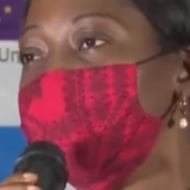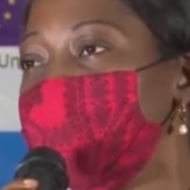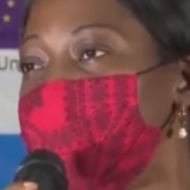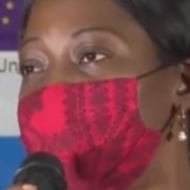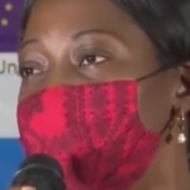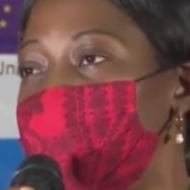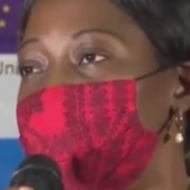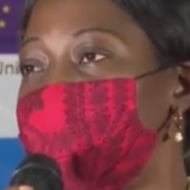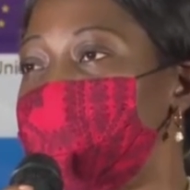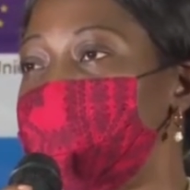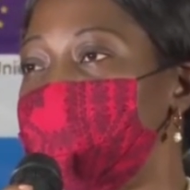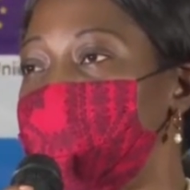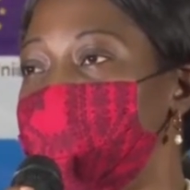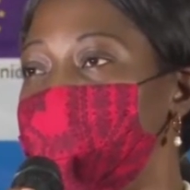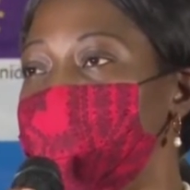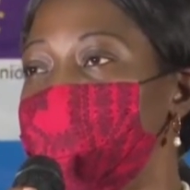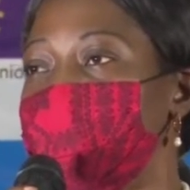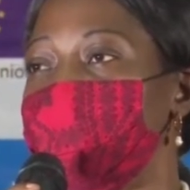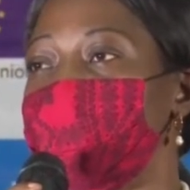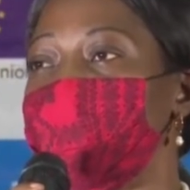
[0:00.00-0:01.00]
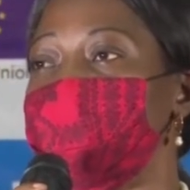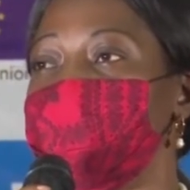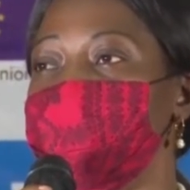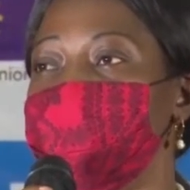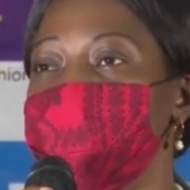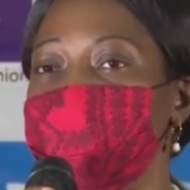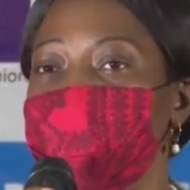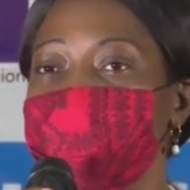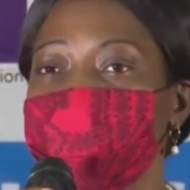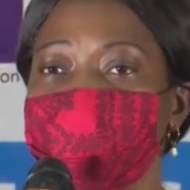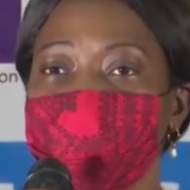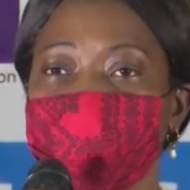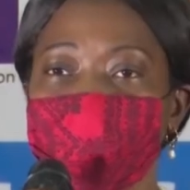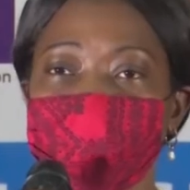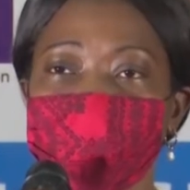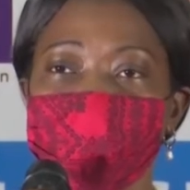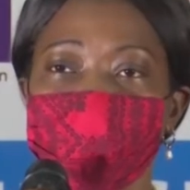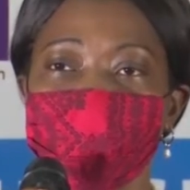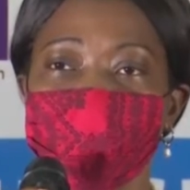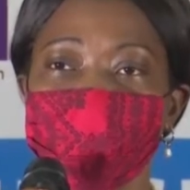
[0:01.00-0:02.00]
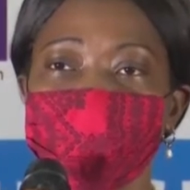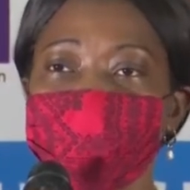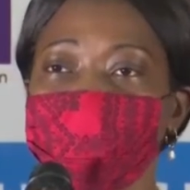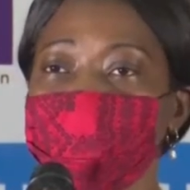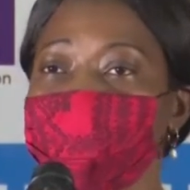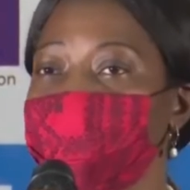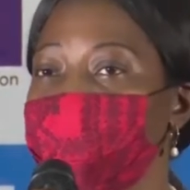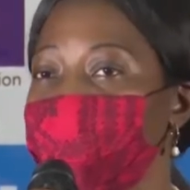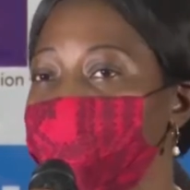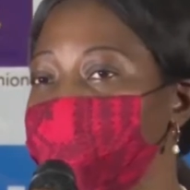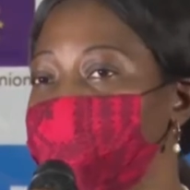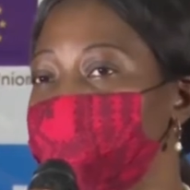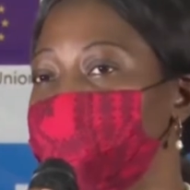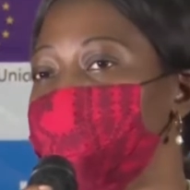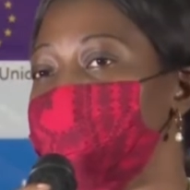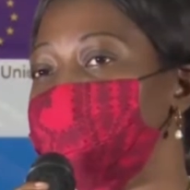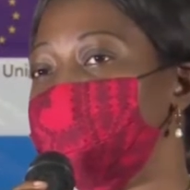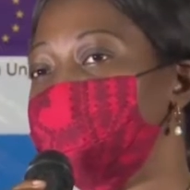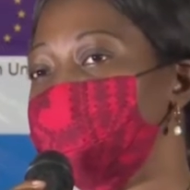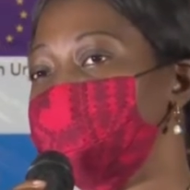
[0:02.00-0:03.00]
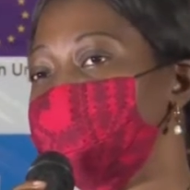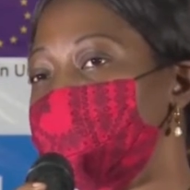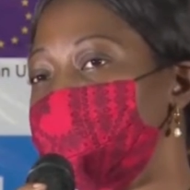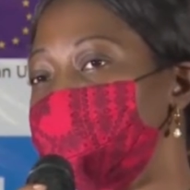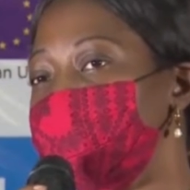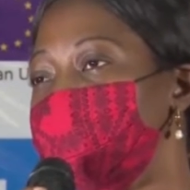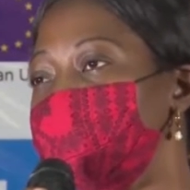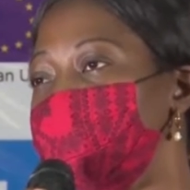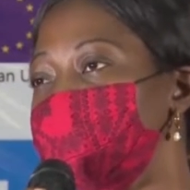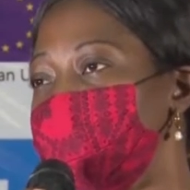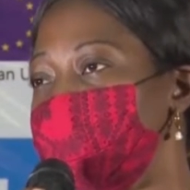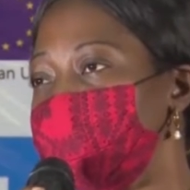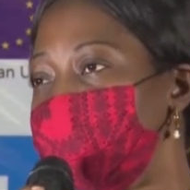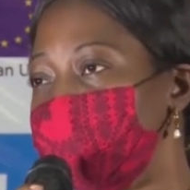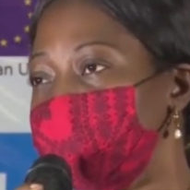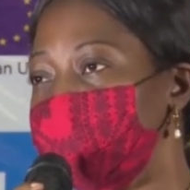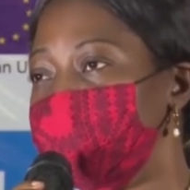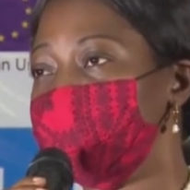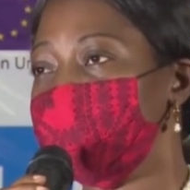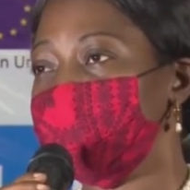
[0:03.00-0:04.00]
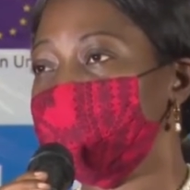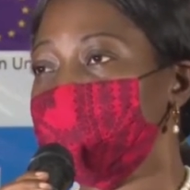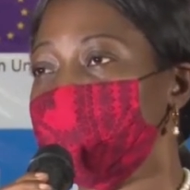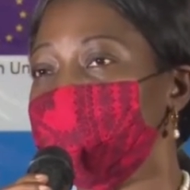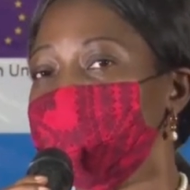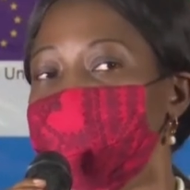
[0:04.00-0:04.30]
The government is already collaborating at international cooperation,